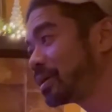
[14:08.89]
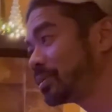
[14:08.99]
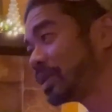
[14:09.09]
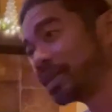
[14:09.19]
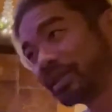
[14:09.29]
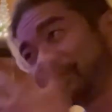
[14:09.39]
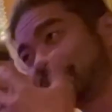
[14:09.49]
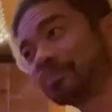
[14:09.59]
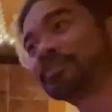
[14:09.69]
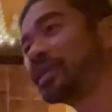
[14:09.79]
And then
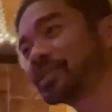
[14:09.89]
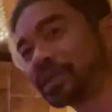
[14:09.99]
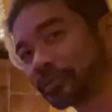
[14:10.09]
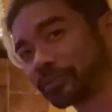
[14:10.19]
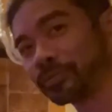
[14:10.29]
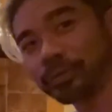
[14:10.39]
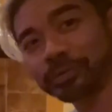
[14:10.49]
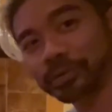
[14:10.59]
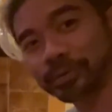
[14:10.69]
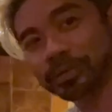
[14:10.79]
as I grow
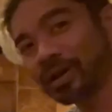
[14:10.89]
older,